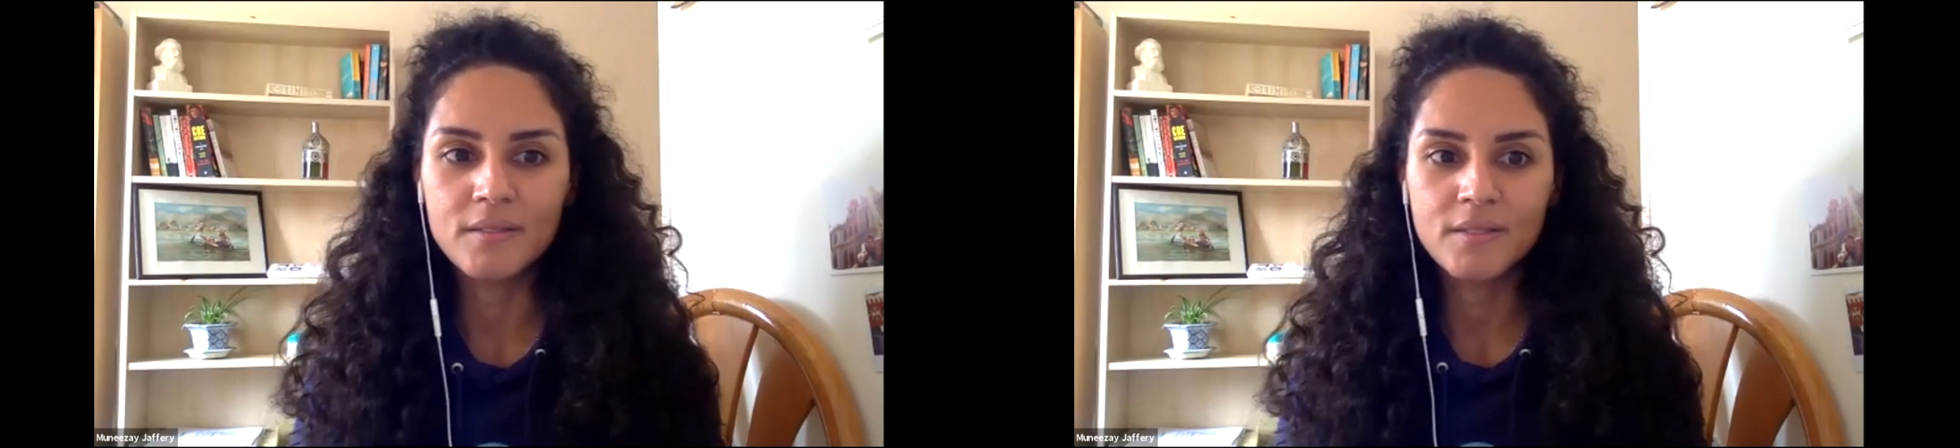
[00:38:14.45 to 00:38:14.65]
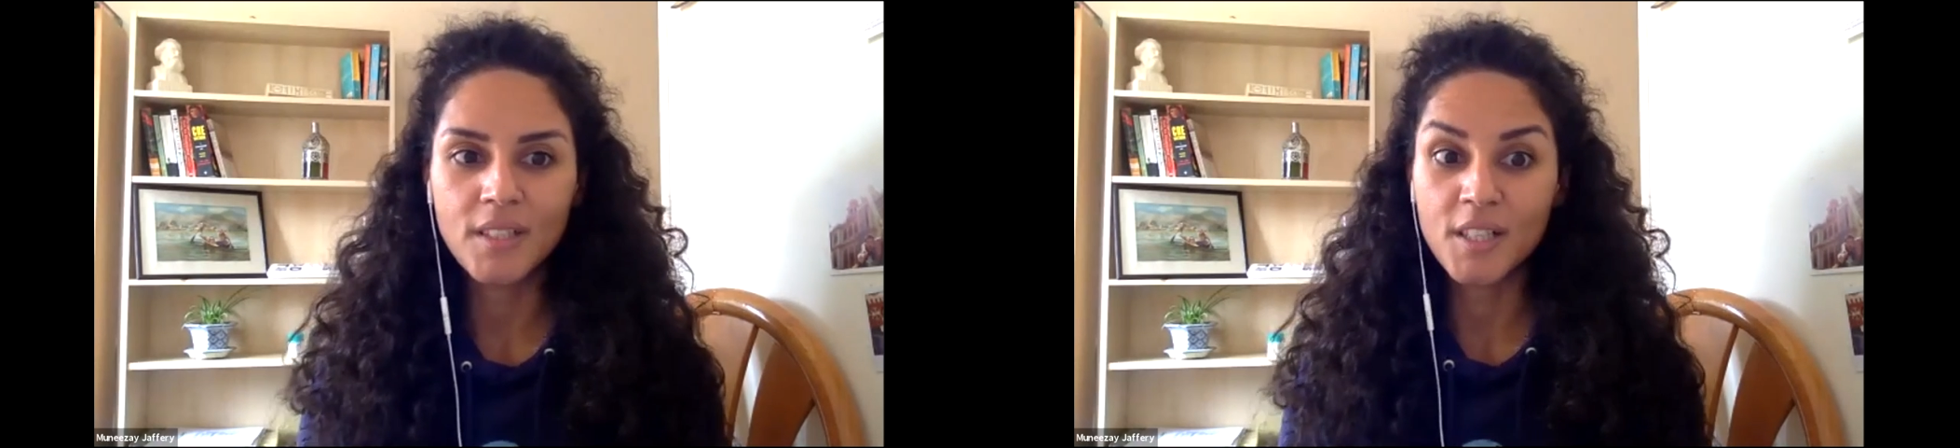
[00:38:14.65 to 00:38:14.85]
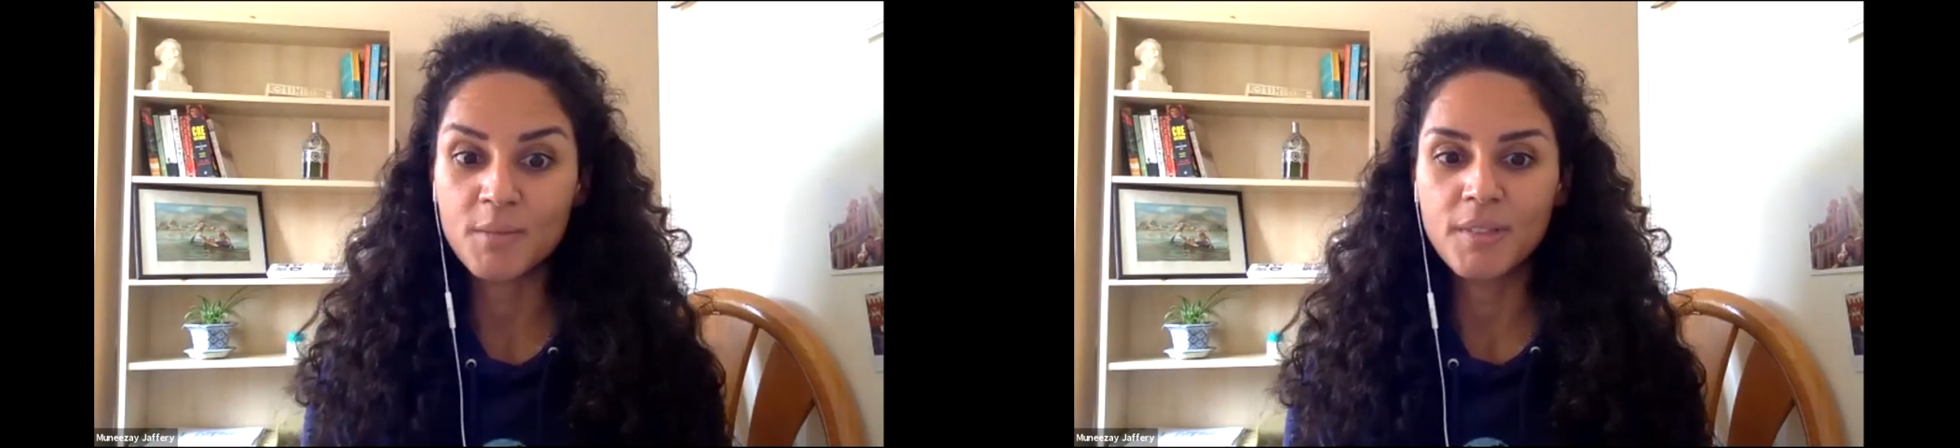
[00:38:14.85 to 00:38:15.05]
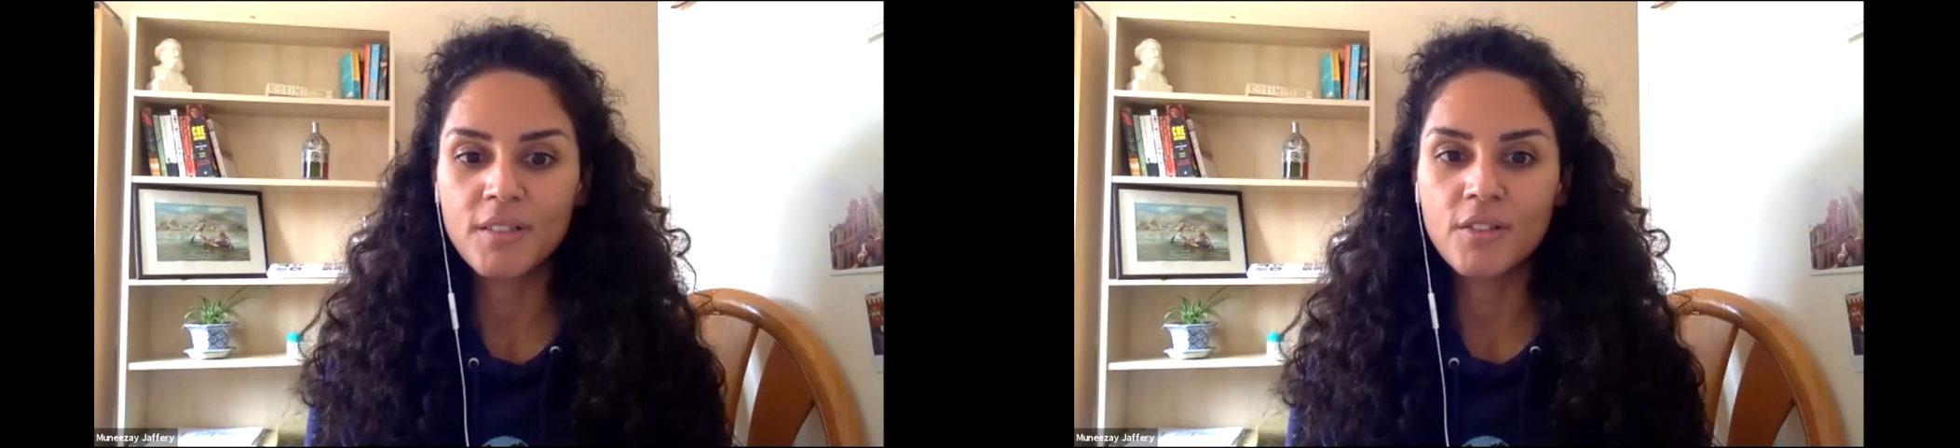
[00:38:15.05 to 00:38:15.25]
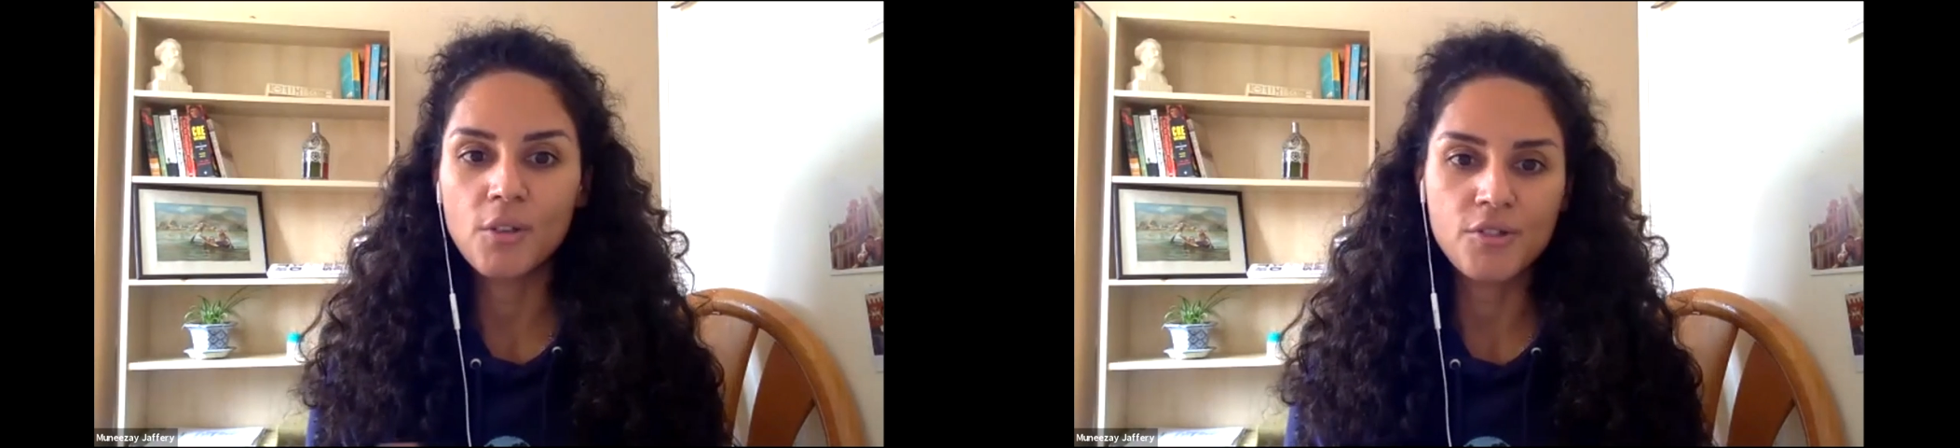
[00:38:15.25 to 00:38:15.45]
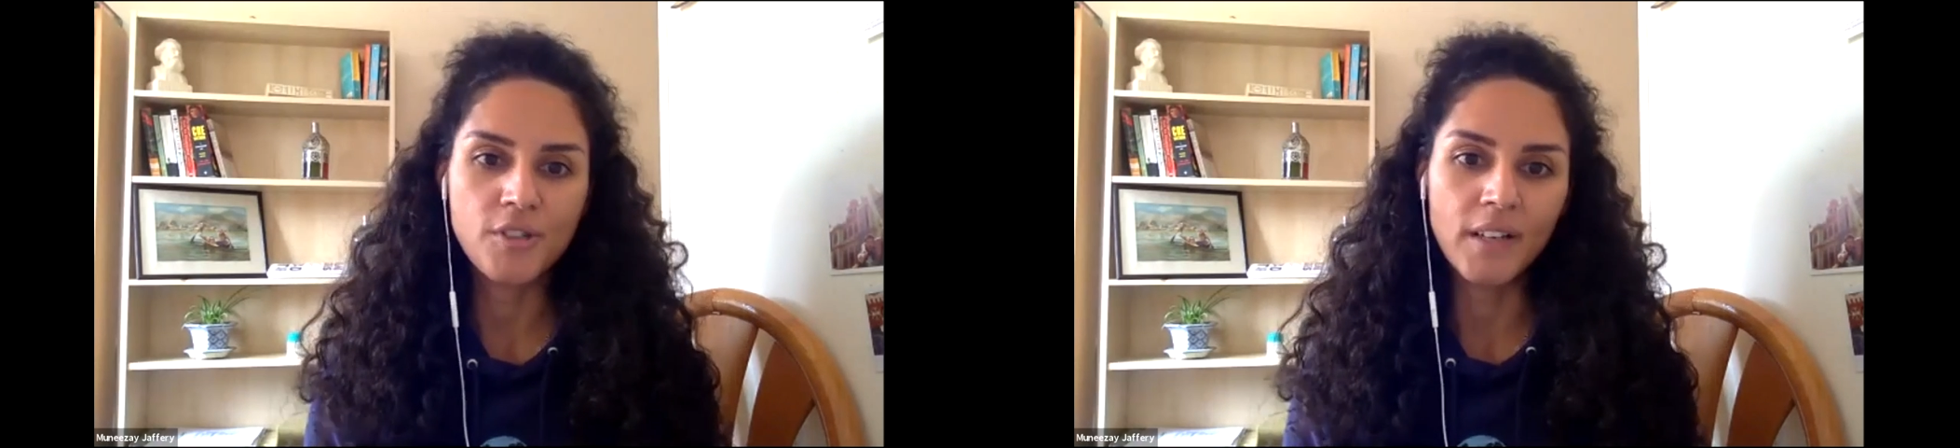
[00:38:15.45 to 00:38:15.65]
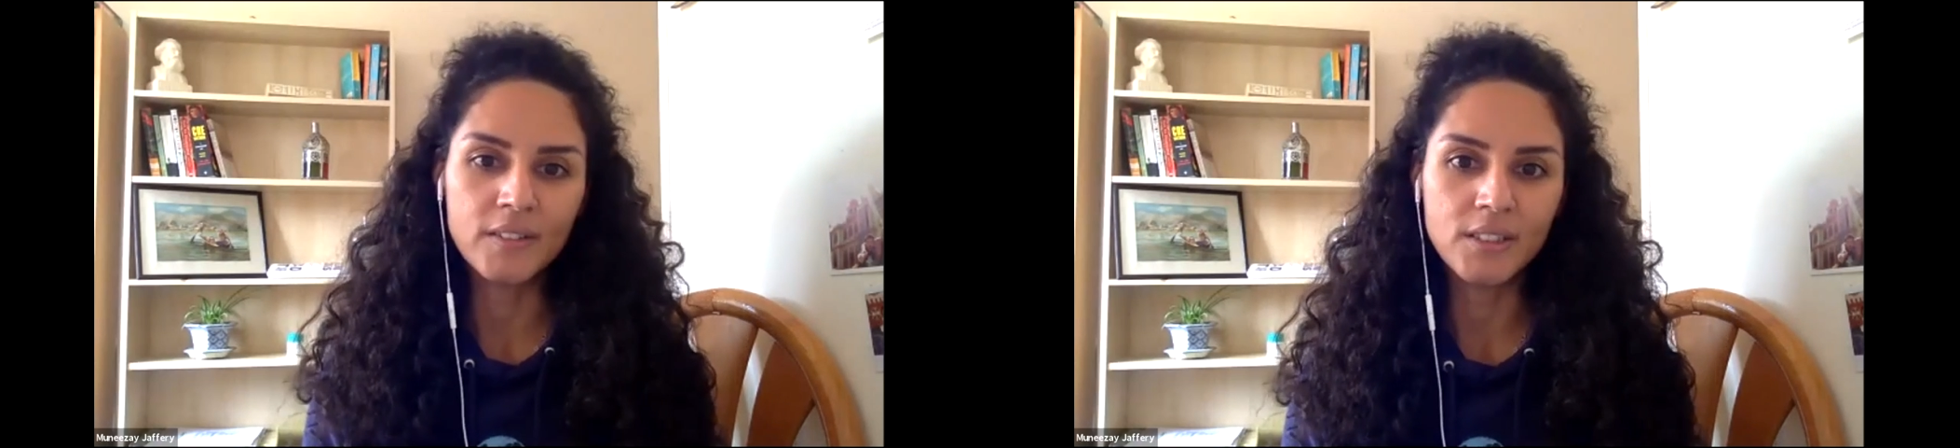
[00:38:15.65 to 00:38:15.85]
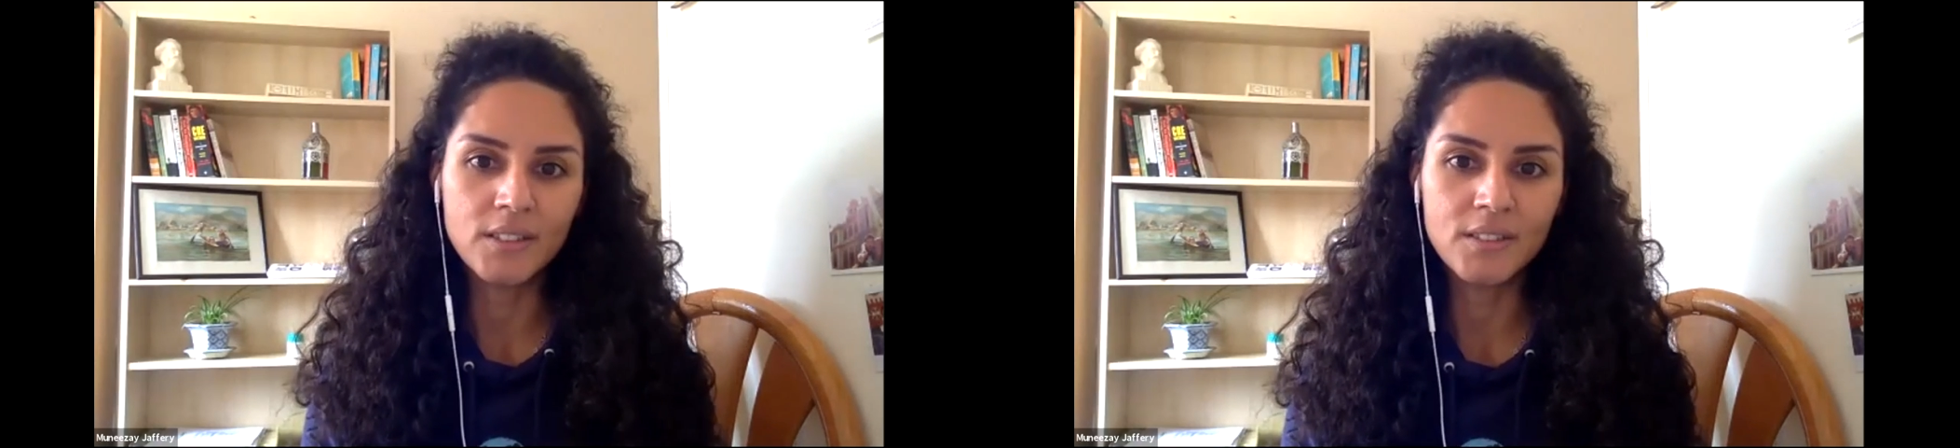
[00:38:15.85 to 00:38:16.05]
there has been no
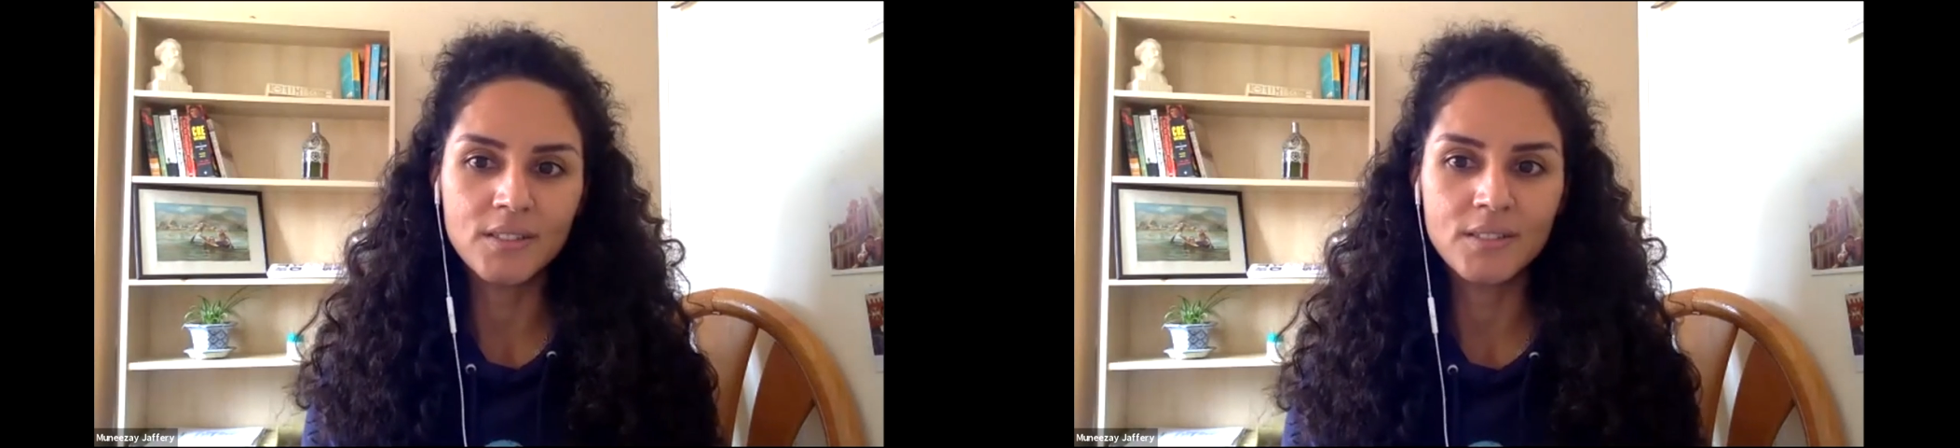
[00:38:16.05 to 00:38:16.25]
travel.